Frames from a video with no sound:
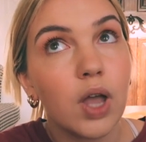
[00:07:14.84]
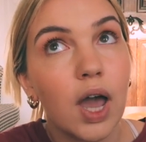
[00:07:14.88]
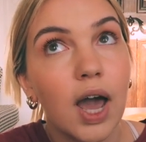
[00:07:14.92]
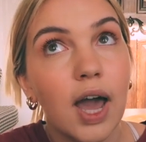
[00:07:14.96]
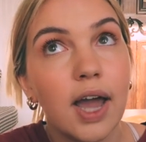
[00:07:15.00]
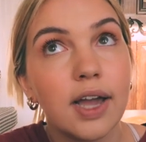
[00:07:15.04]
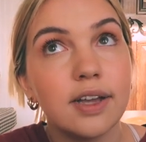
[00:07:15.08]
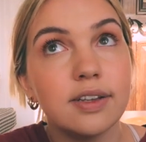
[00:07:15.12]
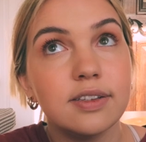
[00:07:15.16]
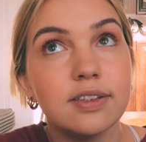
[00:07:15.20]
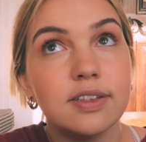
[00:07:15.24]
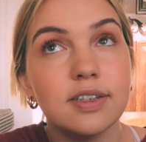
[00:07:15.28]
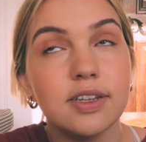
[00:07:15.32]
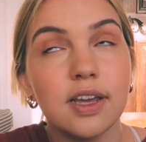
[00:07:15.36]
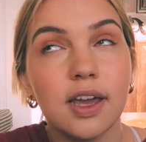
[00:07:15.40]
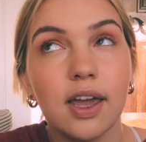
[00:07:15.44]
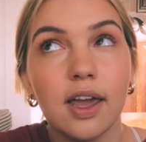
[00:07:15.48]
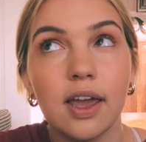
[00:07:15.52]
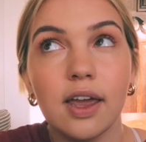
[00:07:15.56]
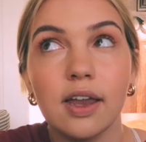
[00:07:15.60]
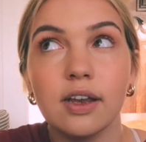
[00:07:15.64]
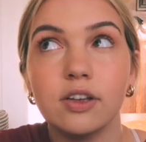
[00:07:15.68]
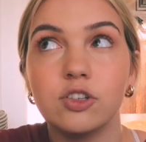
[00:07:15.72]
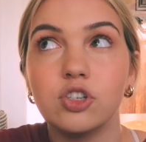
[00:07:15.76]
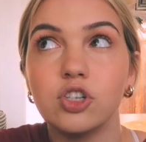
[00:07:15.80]
I
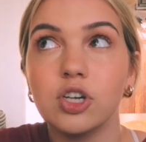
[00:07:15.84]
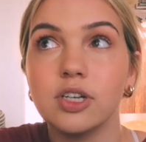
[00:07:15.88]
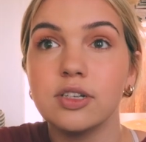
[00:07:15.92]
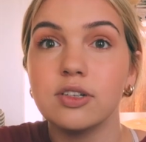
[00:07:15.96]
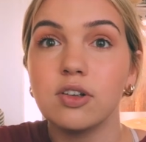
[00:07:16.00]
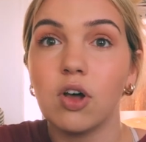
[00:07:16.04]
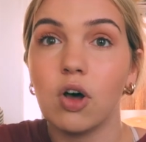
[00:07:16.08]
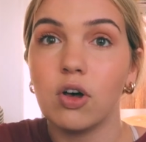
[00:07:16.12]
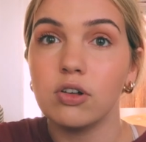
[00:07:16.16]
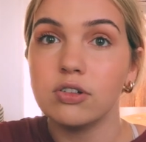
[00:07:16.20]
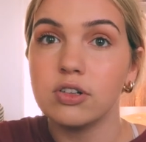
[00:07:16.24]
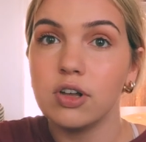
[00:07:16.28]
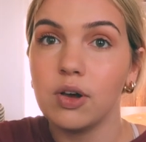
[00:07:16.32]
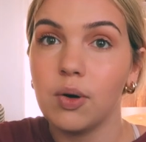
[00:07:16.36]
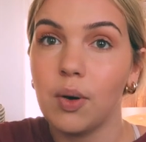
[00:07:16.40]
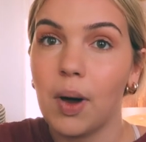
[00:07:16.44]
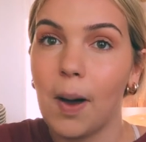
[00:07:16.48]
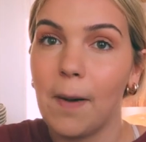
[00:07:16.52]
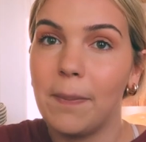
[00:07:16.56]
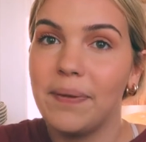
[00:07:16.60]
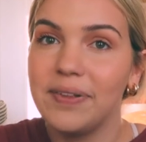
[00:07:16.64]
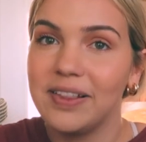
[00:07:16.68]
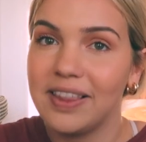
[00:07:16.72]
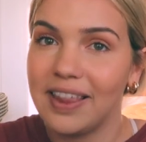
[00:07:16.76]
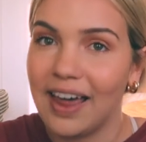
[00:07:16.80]
did just also
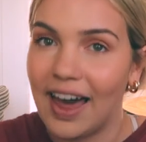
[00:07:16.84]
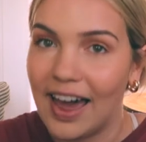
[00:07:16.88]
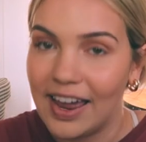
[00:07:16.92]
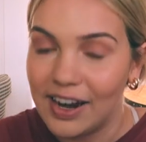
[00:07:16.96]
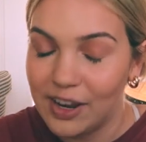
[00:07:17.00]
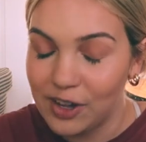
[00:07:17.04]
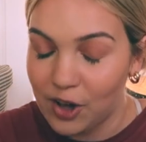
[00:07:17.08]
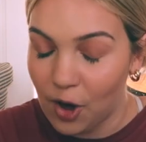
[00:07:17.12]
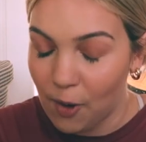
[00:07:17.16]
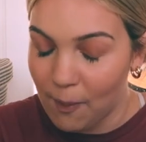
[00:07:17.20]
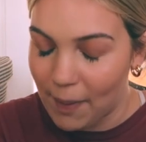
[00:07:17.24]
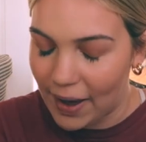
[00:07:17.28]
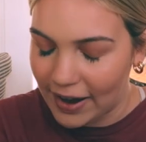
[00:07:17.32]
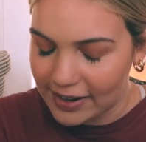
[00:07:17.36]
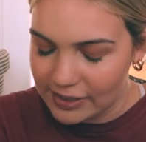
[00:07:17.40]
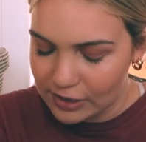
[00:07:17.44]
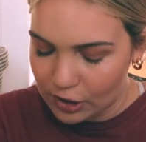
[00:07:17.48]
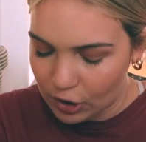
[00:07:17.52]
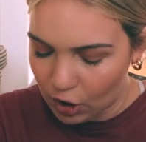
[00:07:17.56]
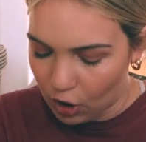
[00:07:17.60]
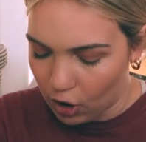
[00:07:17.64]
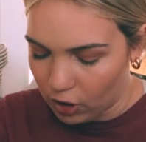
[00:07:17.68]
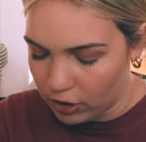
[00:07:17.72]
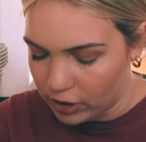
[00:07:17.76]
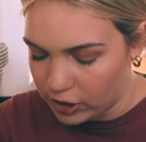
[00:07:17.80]
apply to go back to
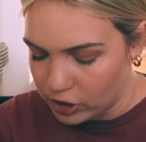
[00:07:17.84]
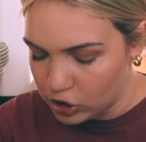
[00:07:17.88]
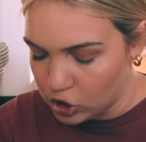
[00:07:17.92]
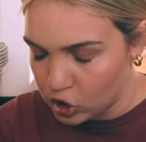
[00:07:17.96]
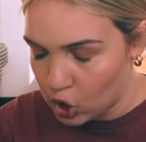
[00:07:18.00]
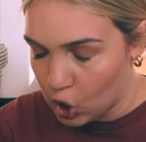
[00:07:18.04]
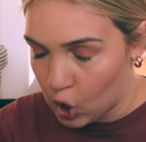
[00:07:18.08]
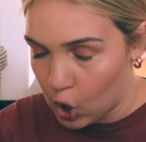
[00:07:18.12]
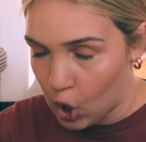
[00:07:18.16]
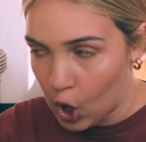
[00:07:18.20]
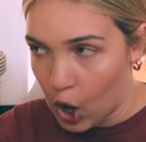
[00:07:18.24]
college.